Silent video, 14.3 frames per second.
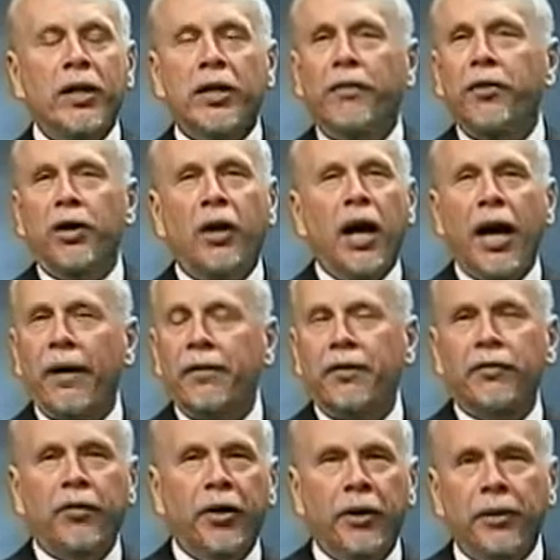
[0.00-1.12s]
of your lives
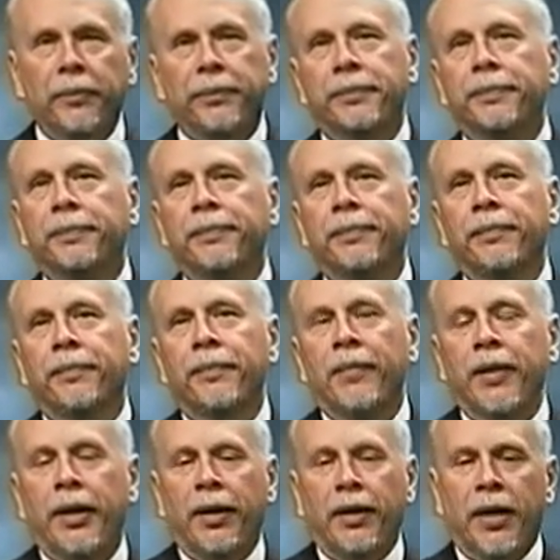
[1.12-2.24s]
for Him.
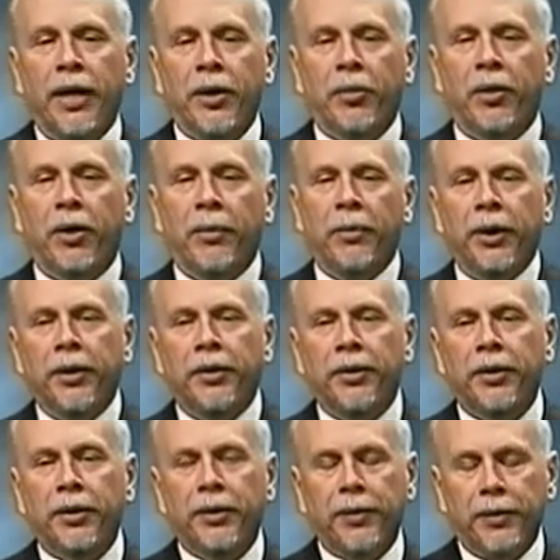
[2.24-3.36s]
That's what it
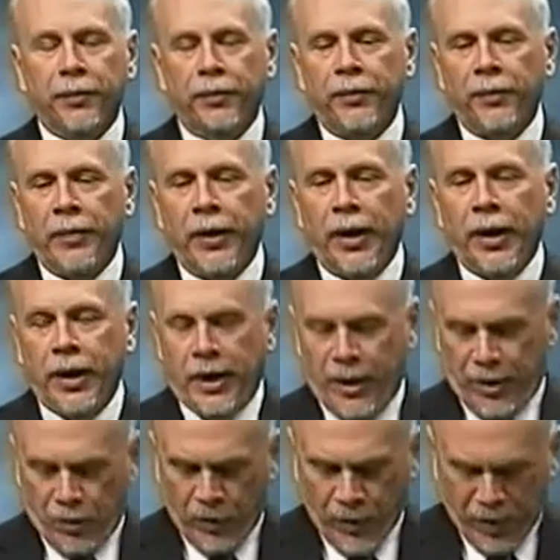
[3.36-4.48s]
means.
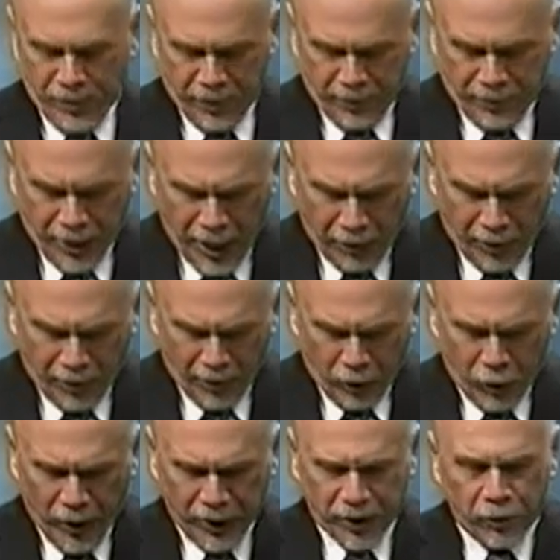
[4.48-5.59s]
Well, sometimes people
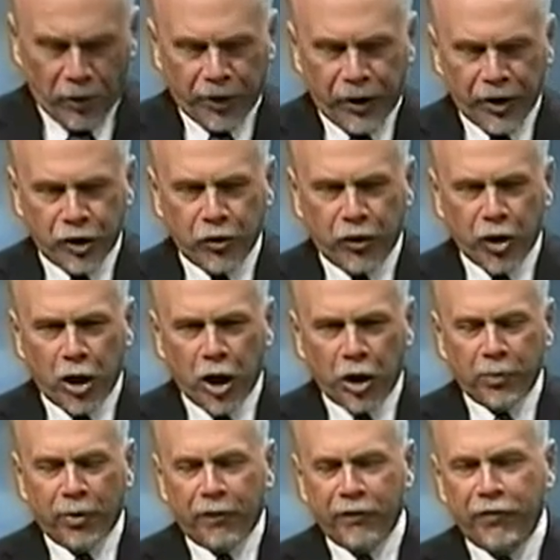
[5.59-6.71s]
wrestle with an issue called
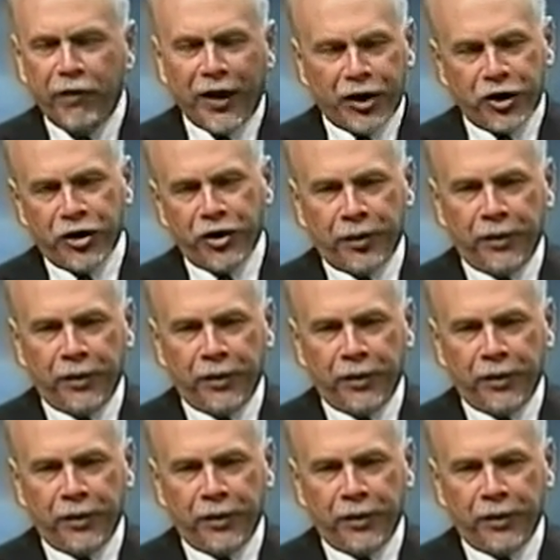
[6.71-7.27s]
perfection.